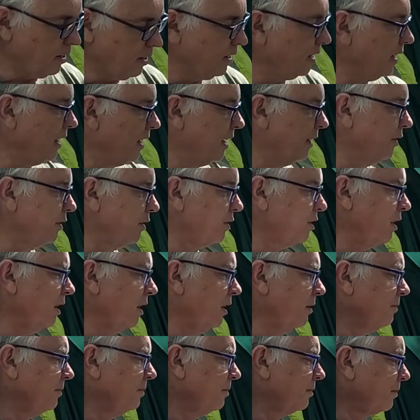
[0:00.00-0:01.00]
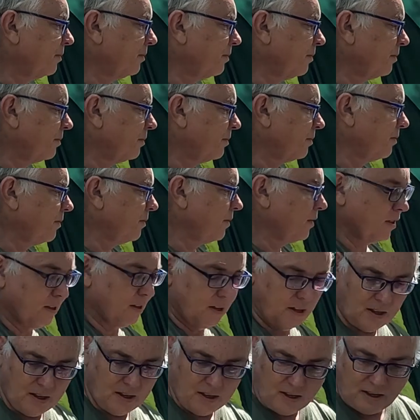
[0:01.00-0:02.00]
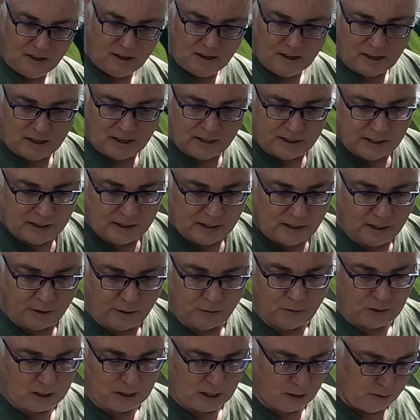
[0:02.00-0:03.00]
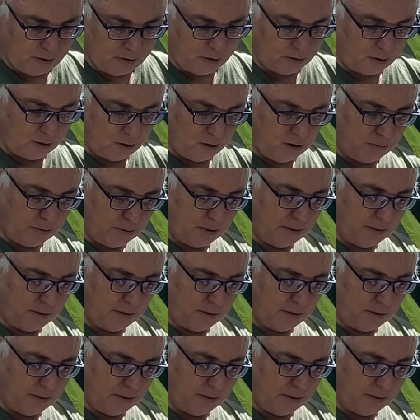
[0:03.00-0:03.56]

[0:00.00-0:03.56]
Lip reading: and the tin, and then the lid will go on the top